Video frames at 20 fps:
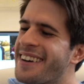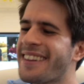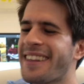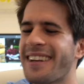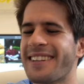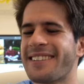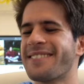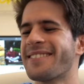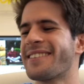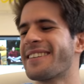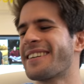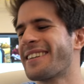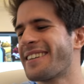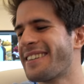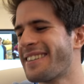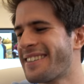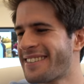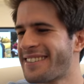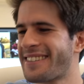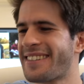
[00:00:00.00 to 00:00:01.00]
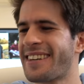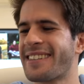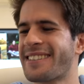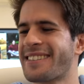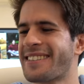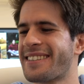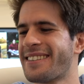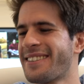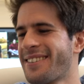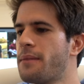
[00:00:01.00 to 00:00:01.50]
That's really good. That's
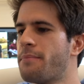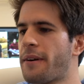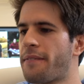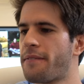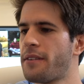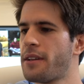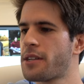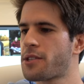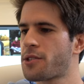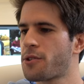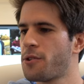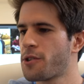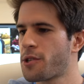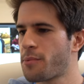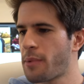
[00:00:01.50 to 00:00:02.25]
good. My fitness goal is